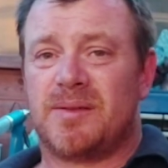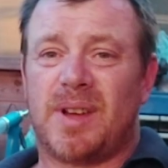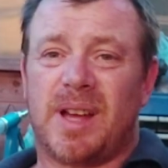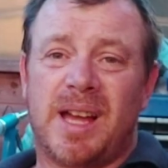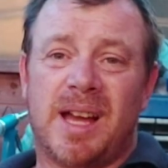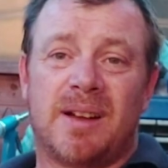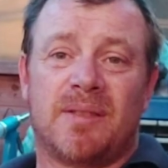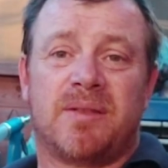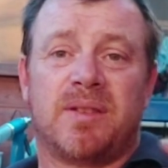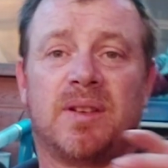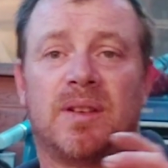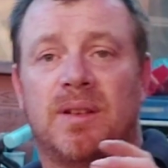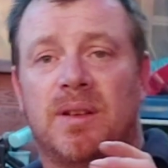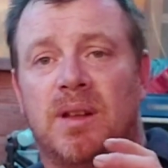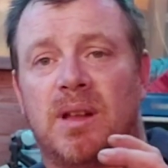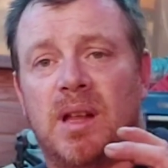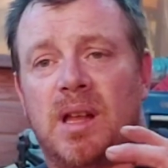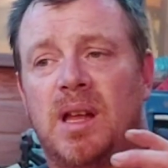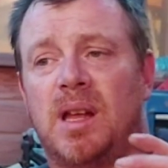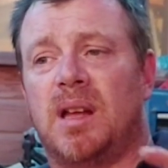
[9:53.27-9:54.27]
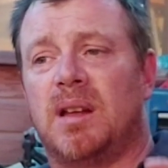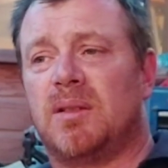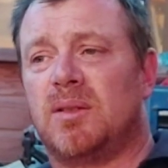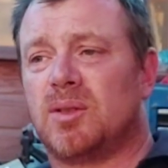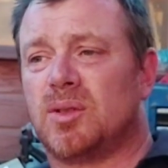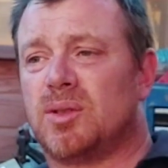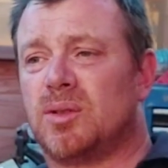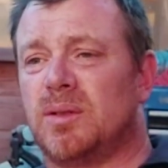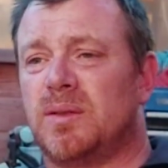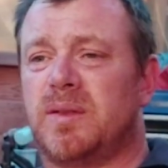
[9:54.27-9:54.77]
have, I'm
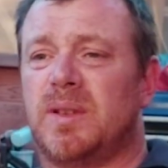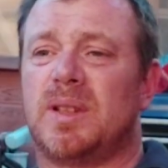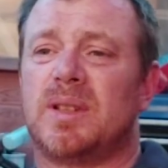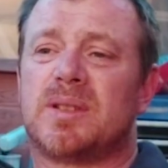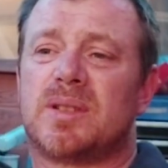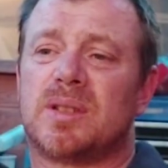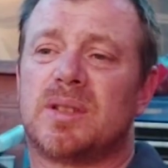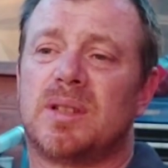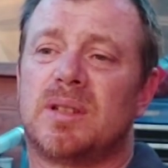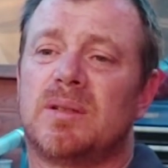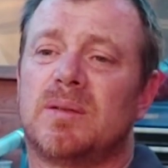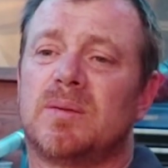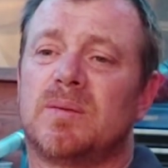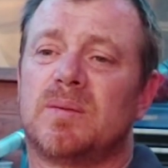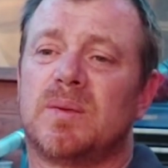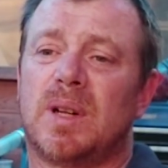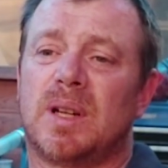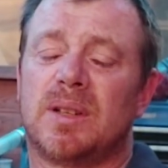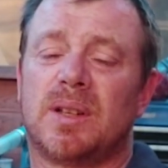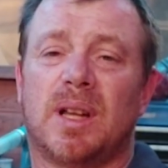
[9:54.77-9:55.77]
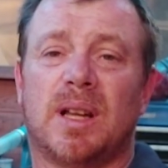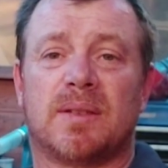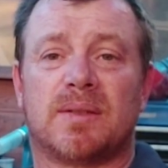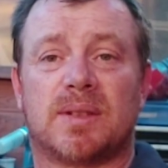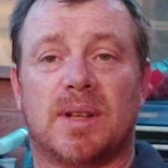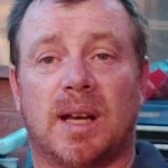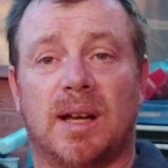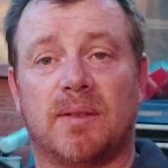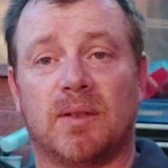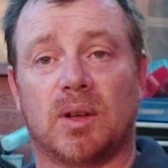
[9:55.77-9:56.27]
not sure if it's, I'll
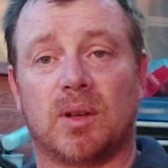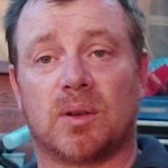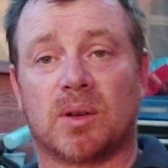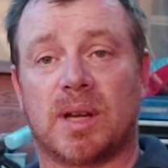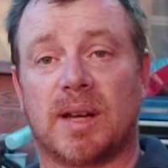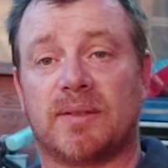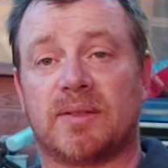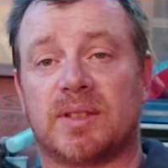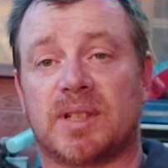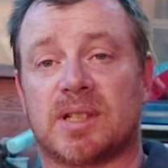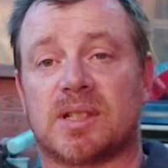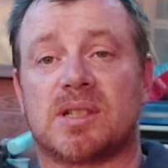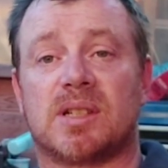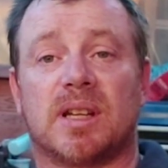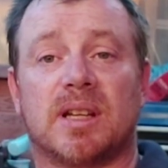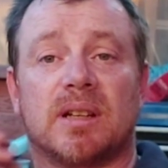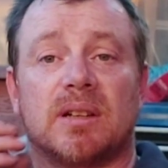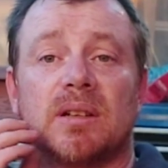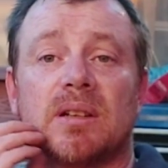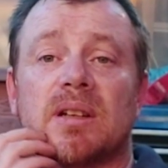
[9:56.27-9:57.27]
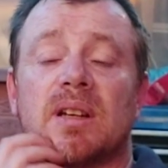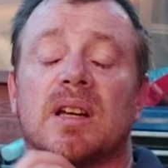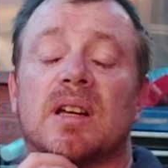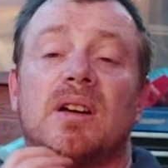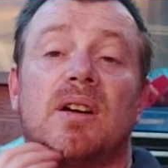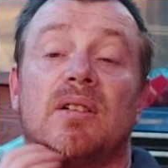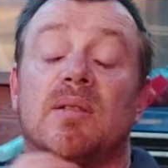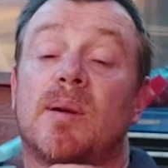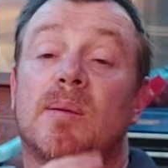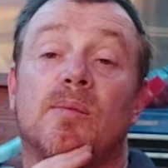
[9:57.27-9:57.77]
have to have a look. I haven't actually had a look.
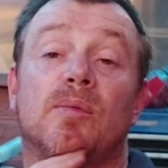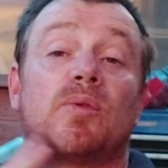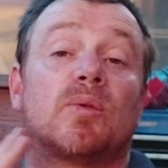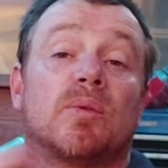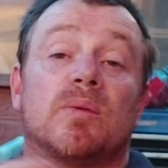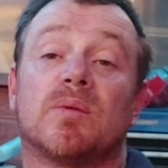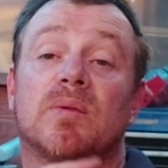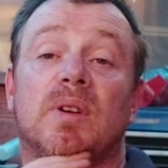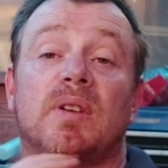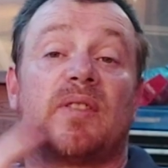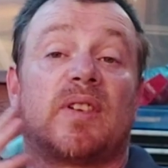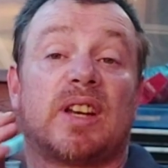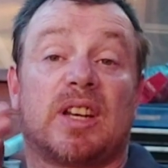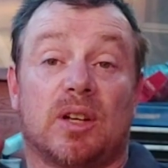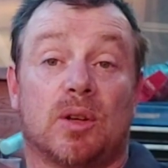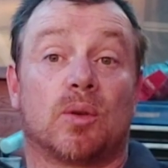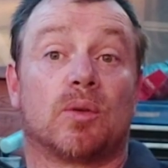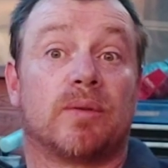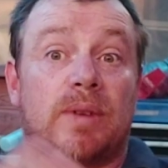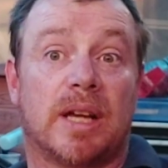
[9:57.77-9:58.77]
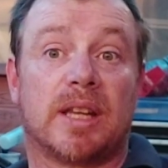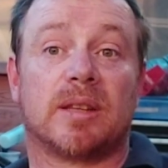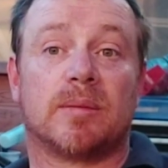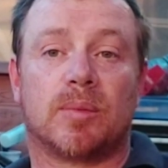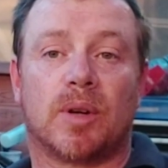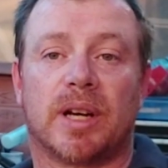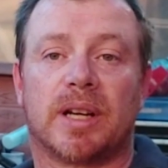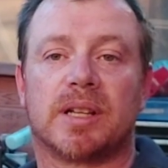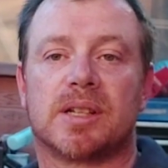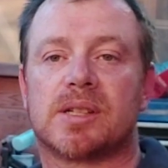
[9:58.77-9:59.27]
I can't remember. I've had a look around
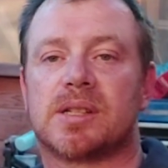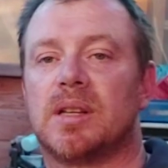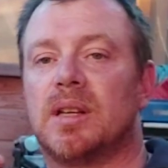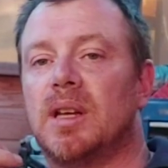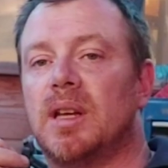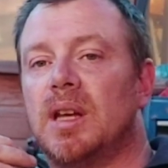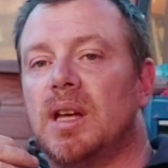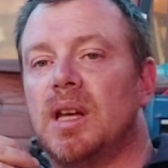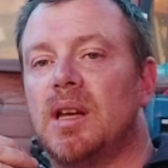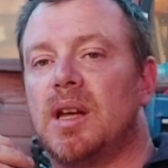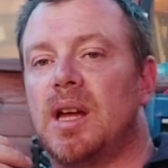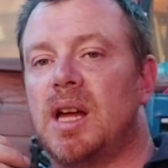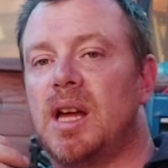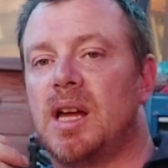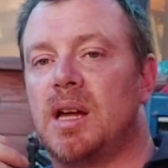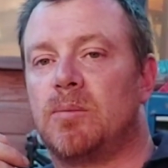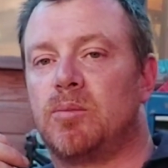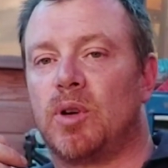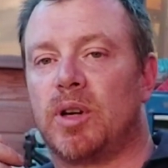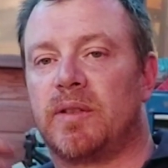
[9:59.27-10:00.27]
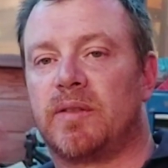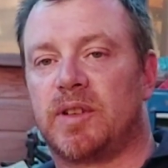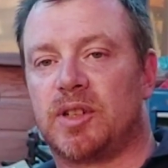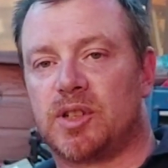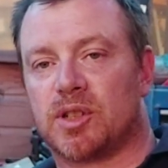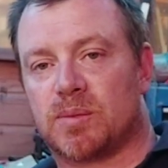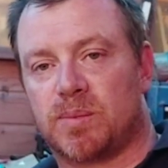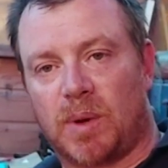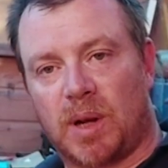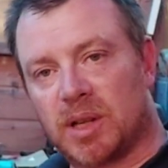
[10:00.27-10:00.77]
the brakes
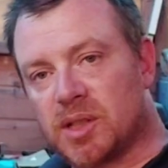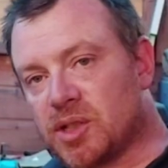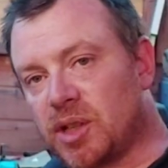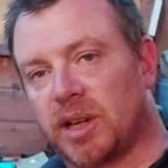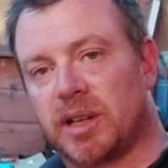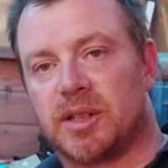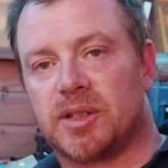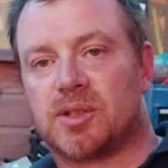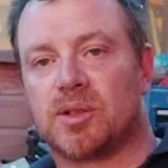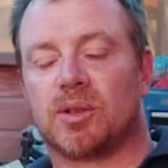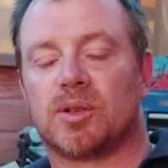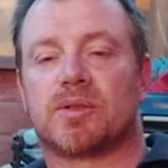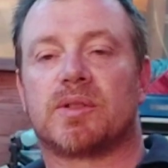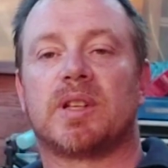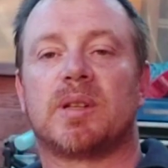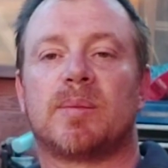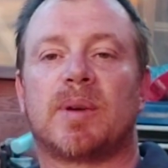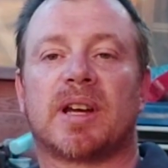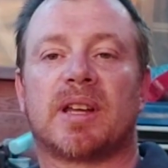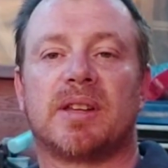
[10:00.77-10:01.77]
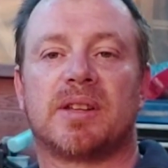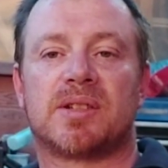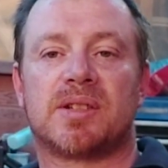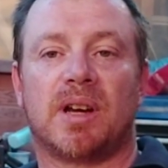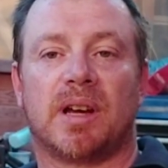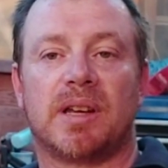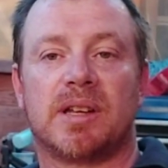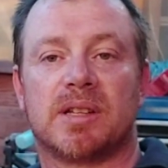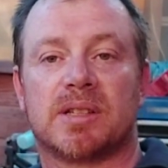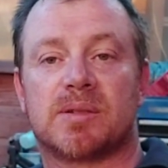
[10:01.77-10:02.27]
briefly, just by shining the torch around the back of the
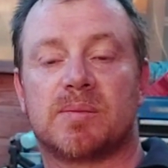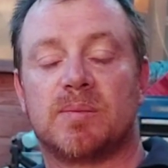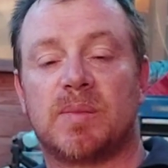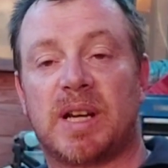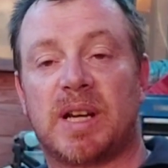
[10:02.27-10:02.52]
tyres,